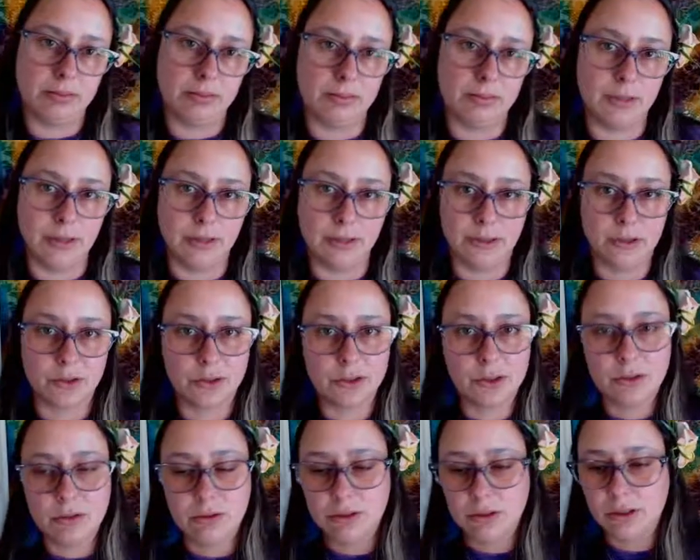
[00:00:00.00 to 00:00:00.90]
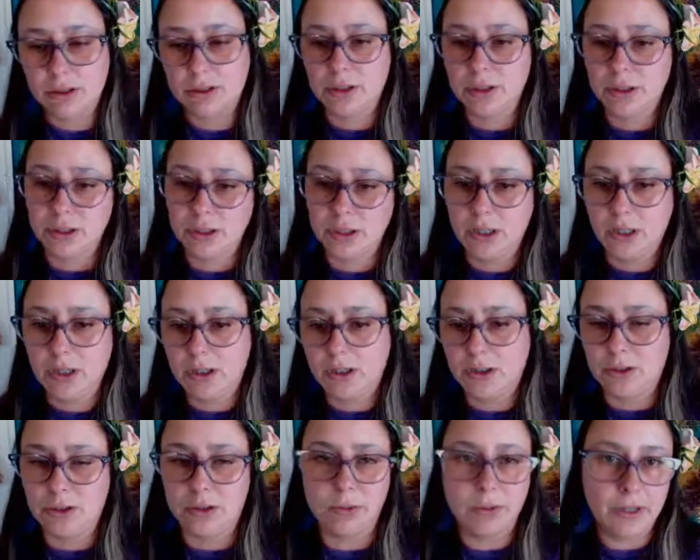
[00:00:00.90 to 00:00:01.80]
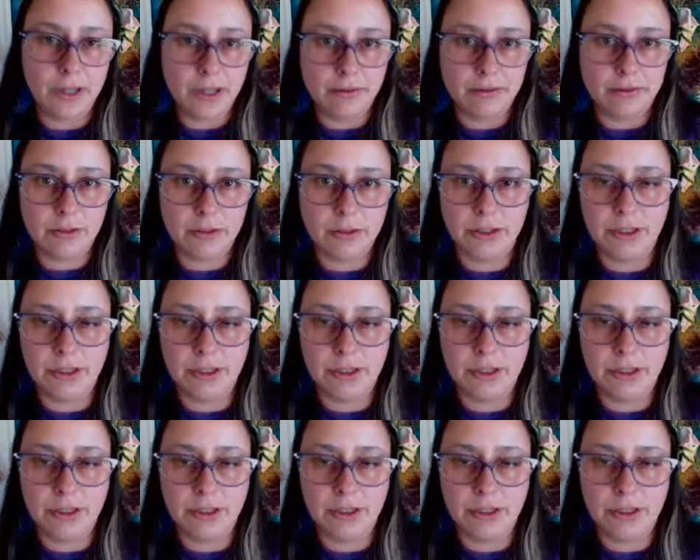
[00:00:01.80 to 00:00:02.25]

a little sooner or whatever.